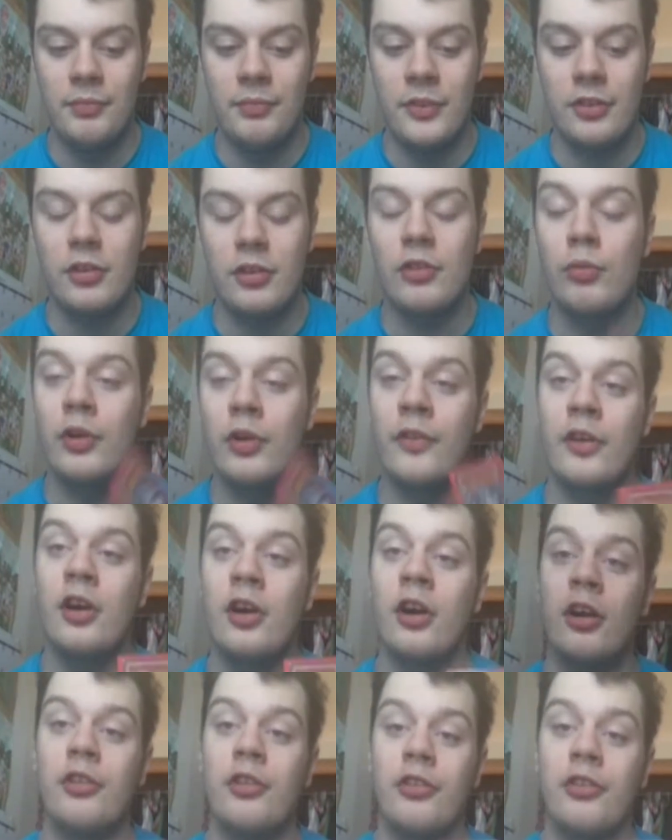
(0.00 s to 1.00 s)
this is one of the
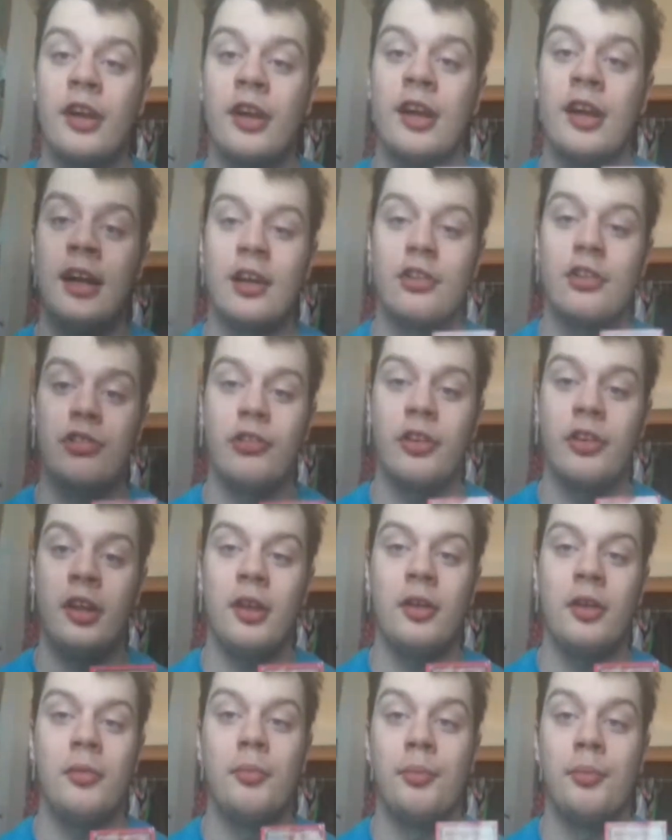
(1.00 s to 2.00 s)
cards that I
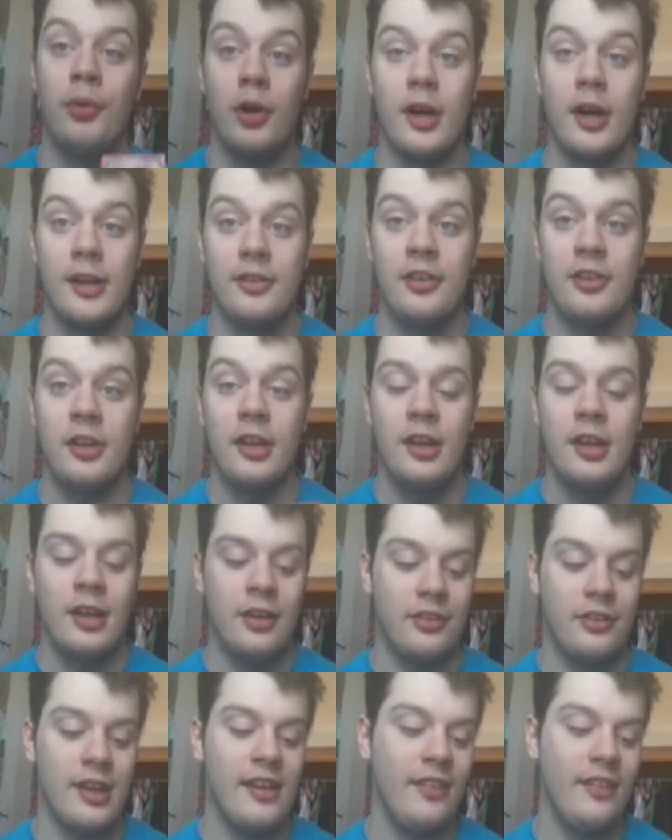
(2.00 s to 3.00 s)
actually bought.
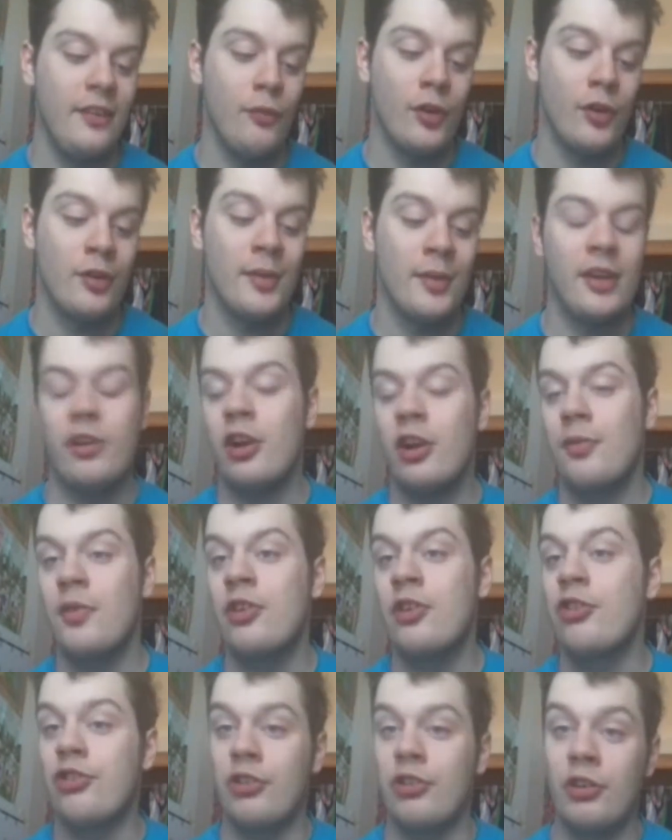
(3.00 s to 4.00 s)
Sadly, one of my Dark
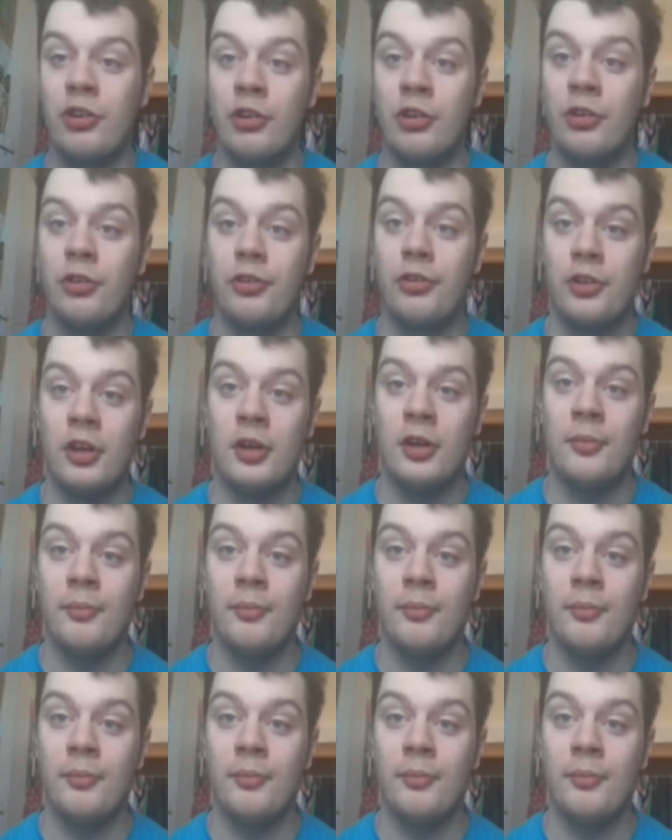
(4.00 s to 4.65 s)
Magician Girls,